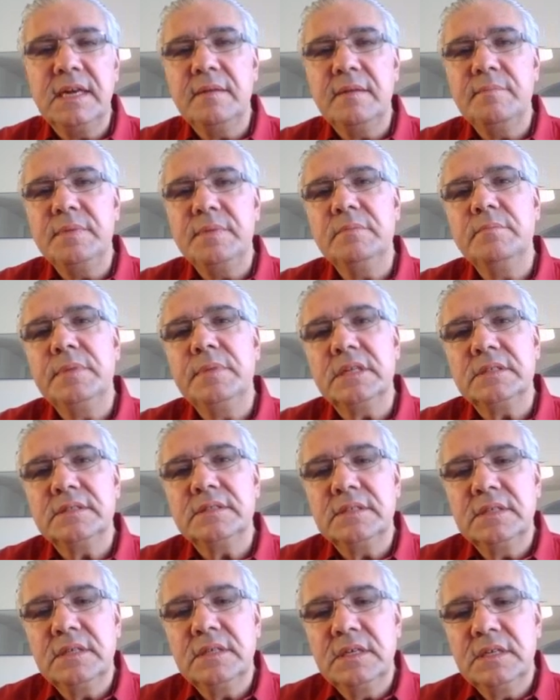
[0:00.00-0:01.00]
have been
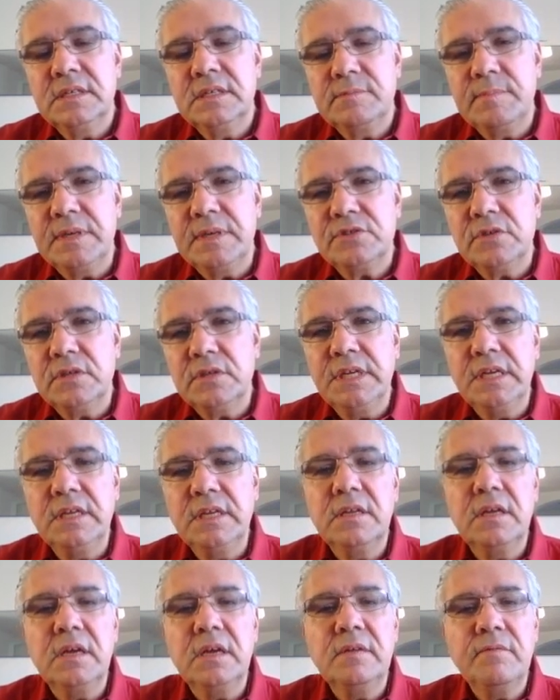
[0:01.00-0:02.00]
built, especially
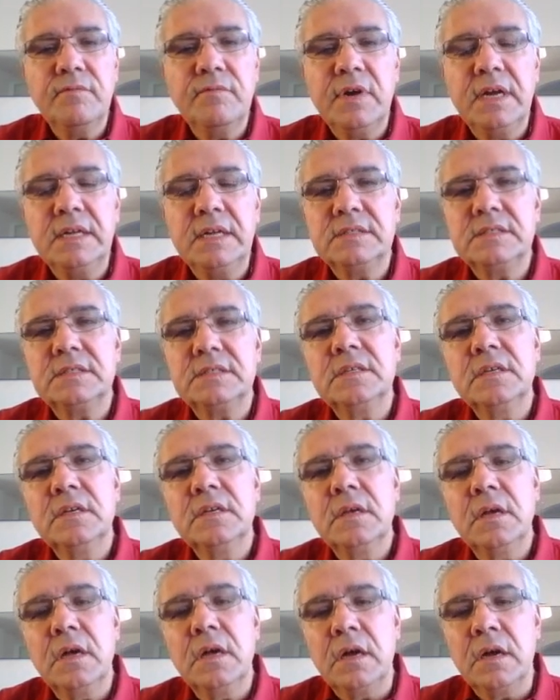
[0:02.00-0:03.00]
in France.
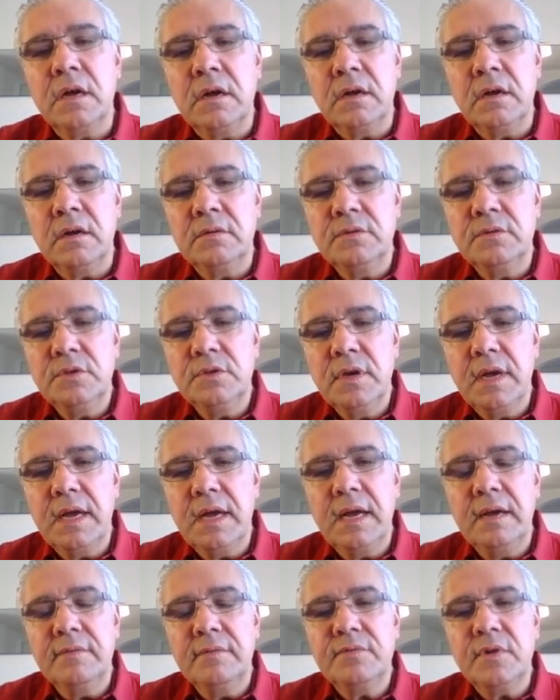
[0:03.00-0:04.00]
You
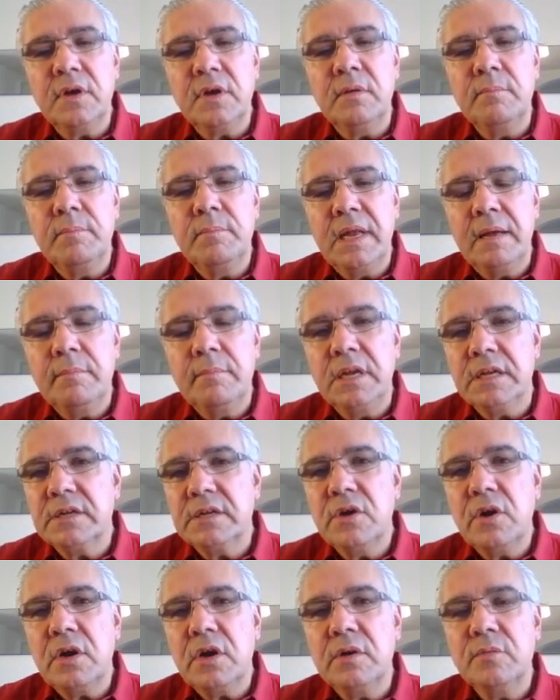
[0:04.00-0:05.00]
have
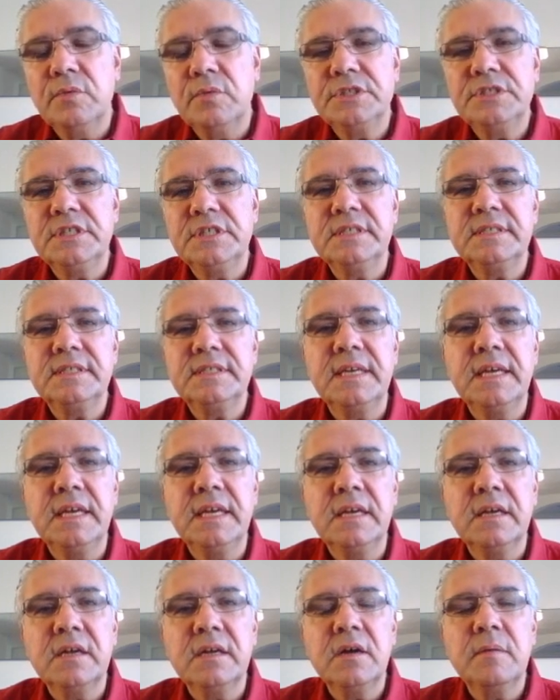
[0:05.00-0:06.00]
BlaBlaCar, which is
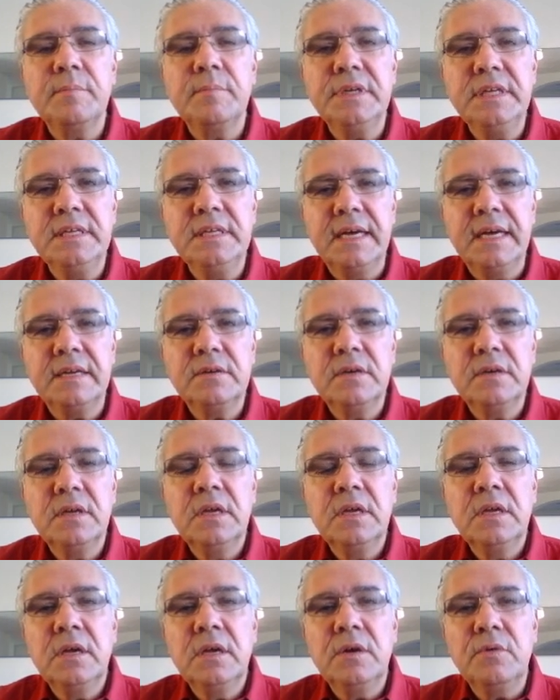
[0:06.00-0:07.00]
a company that
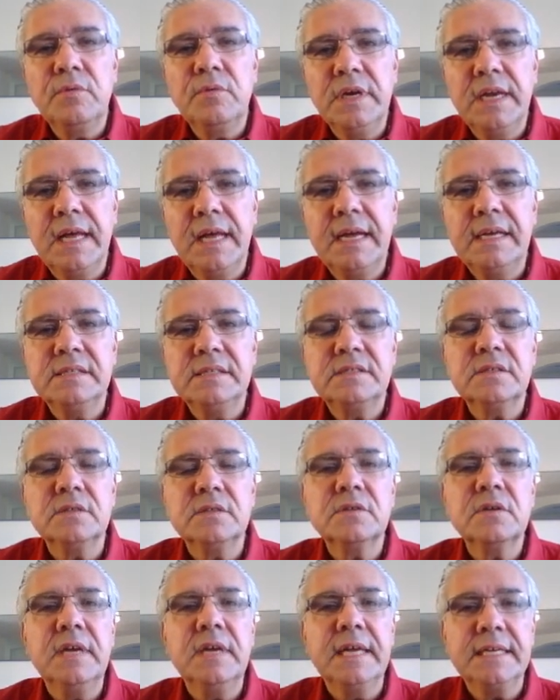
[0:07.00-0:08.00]
relies on
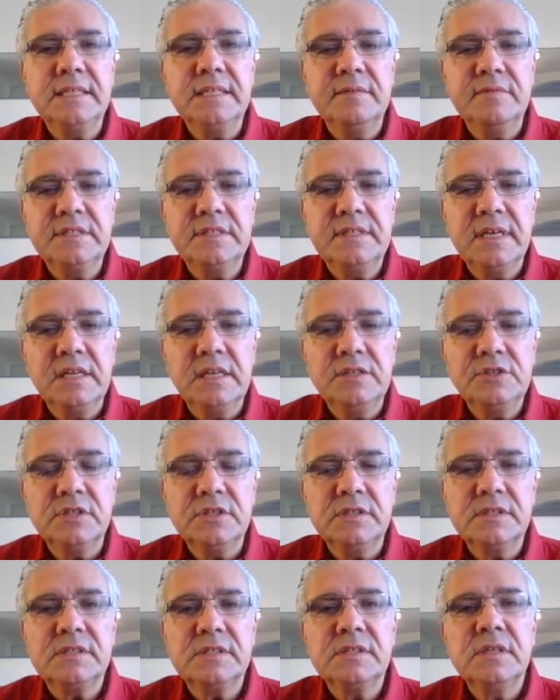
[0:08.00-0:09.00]
collective
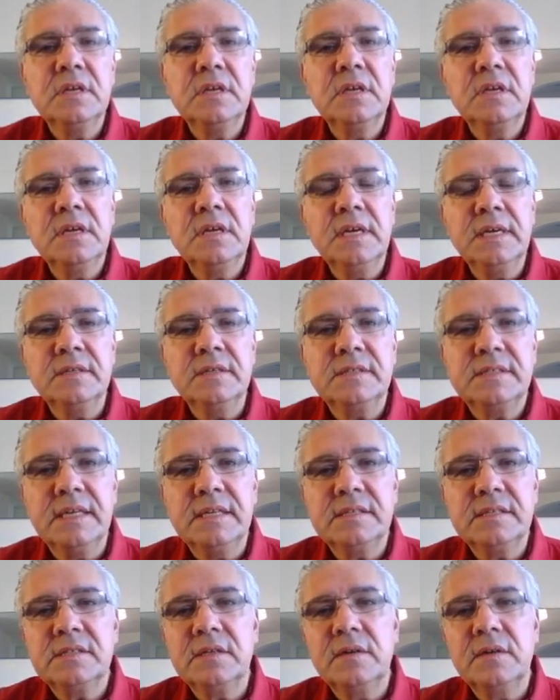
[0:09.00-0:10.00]
intelligence in the
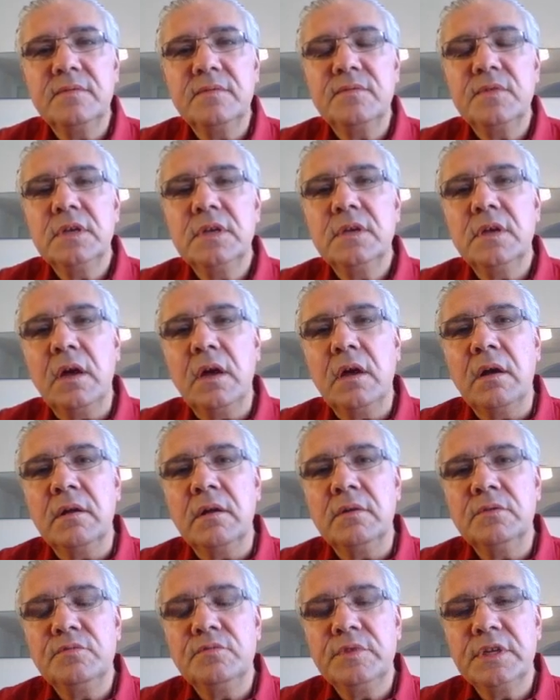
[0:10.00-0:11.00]
sense of
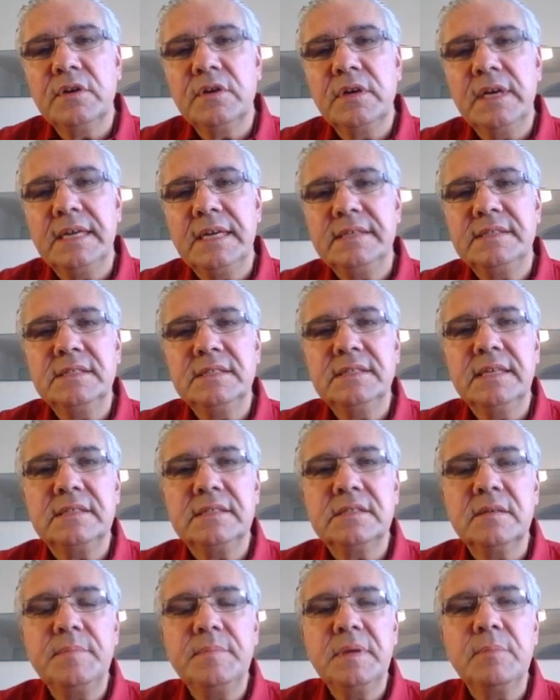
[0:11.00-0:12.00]
recognizing that
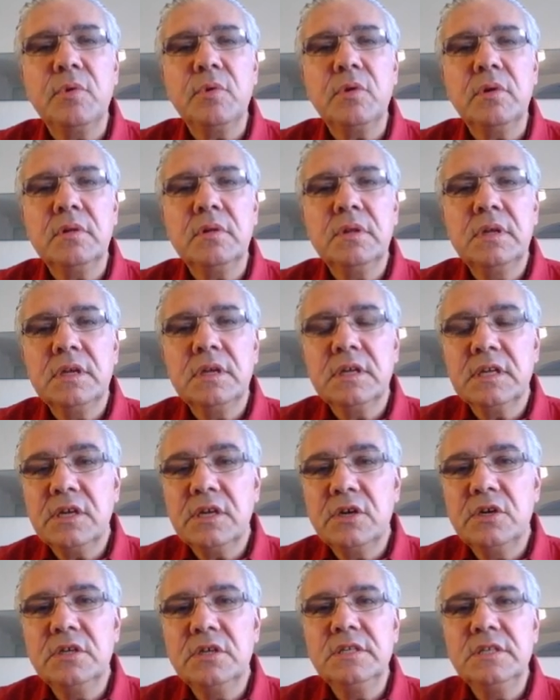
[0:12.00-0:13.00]
some people
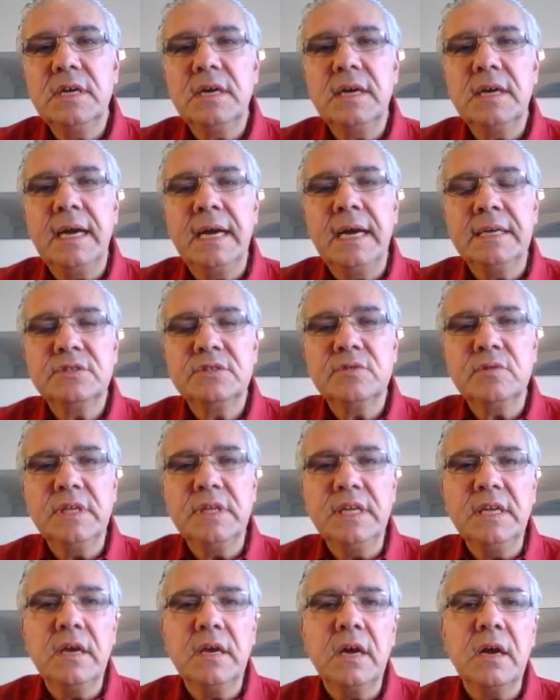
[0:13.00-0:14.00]
could
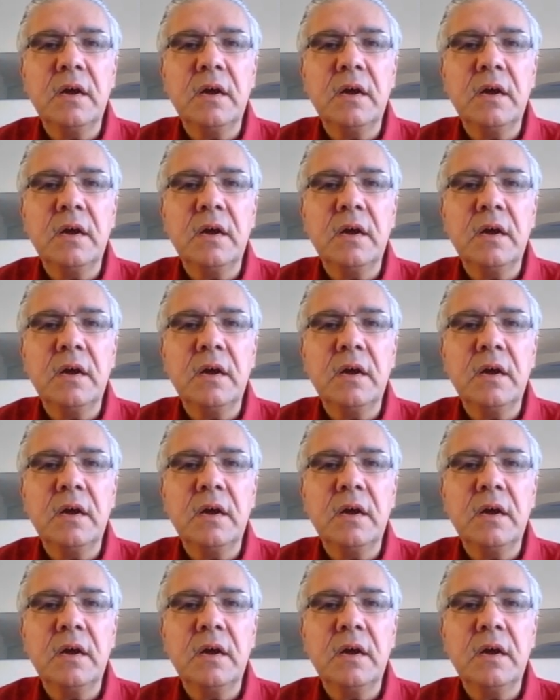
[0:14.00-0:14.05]
actually